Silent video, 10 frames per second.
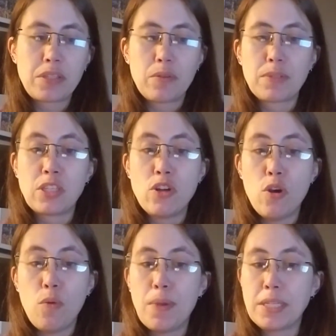There was
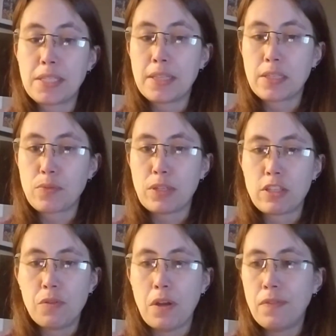no mint in this
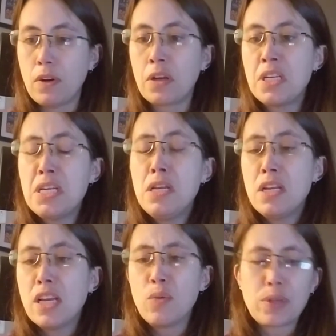whatsoever.
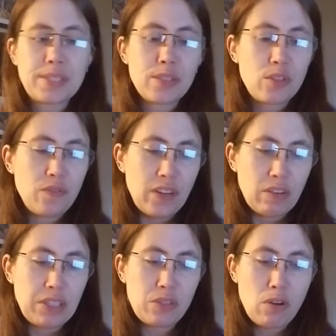It wasn't
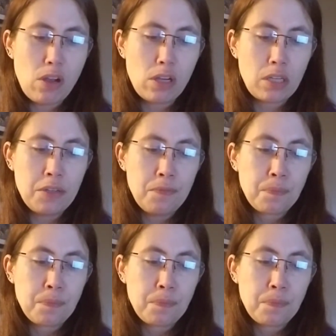very strong.